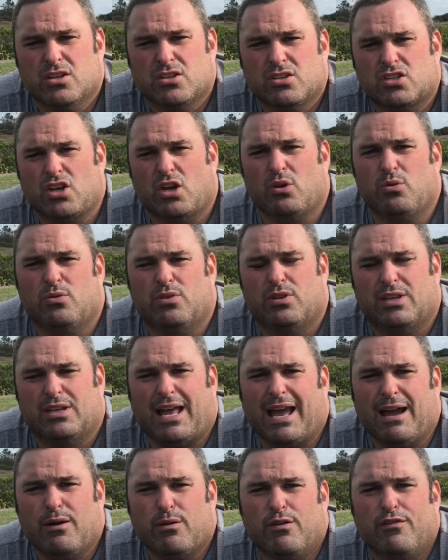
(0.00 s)
So
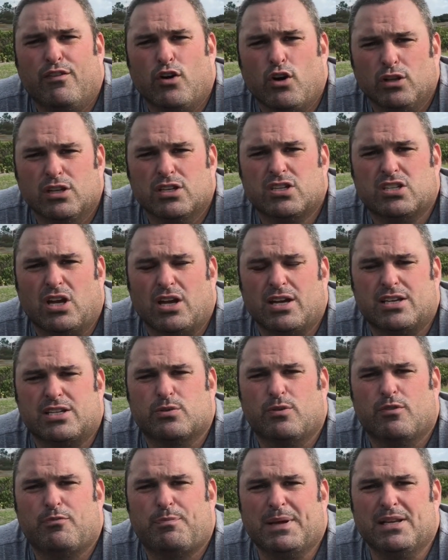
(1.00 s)
out of all the sites
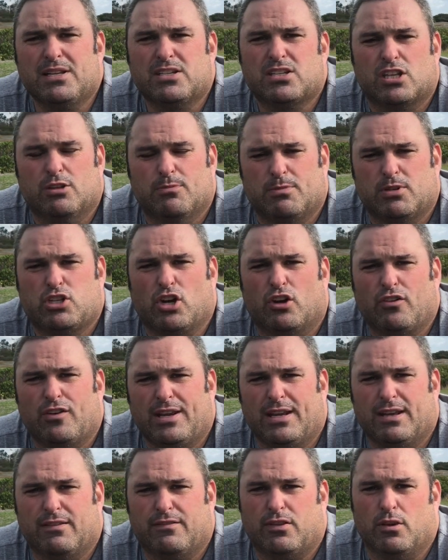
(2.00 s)
that we've been to, the
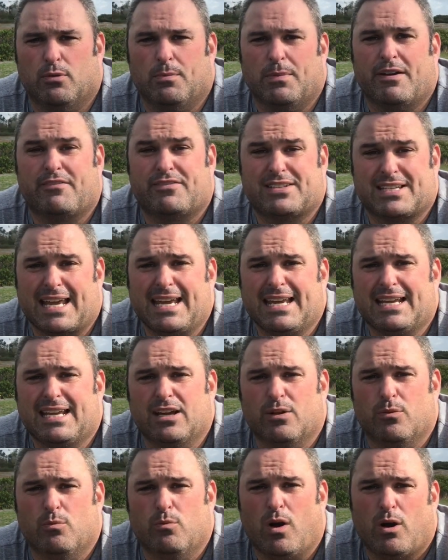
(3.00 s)
majority of them have
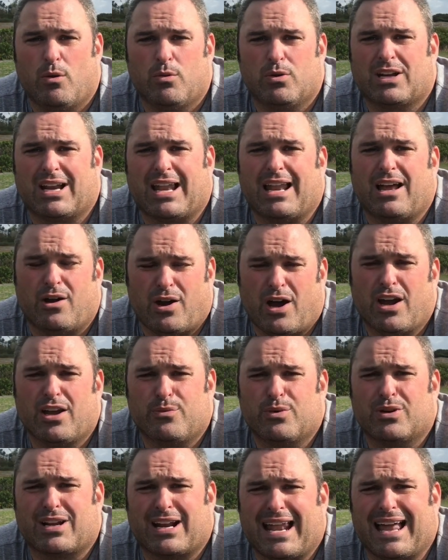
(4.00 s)
taken what I
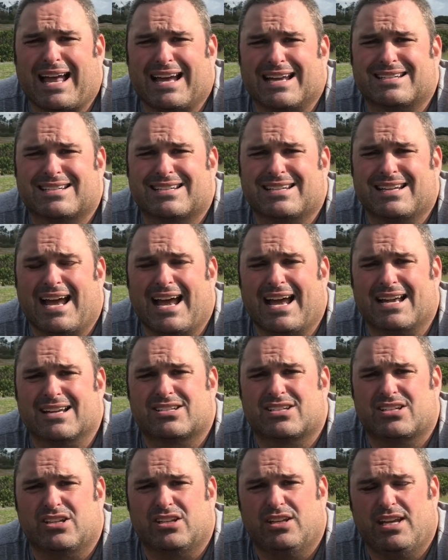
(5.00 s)
would class
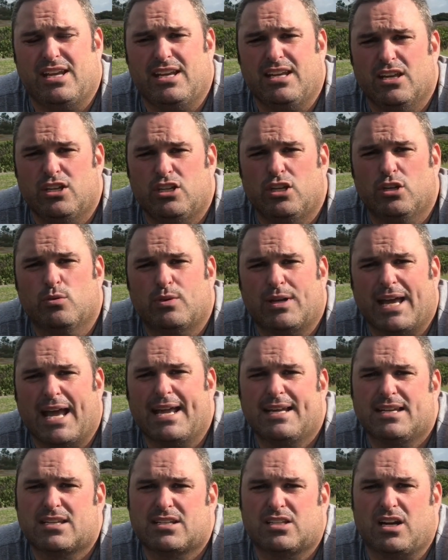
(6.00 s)
as the
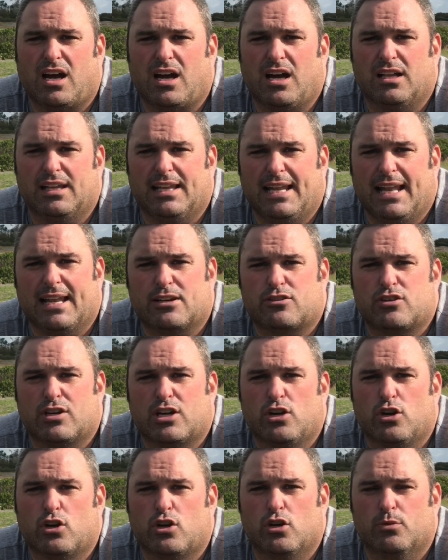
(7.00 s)
UK style
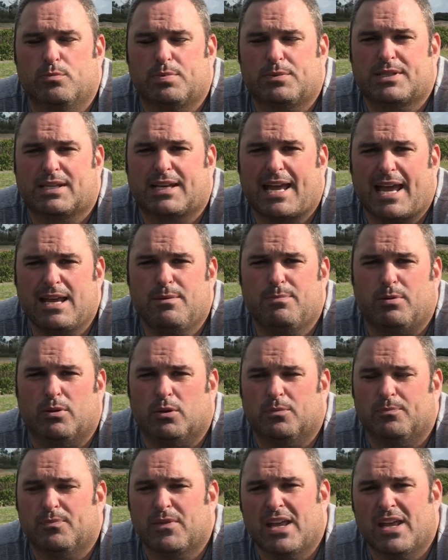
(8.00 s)
electric hookup cable.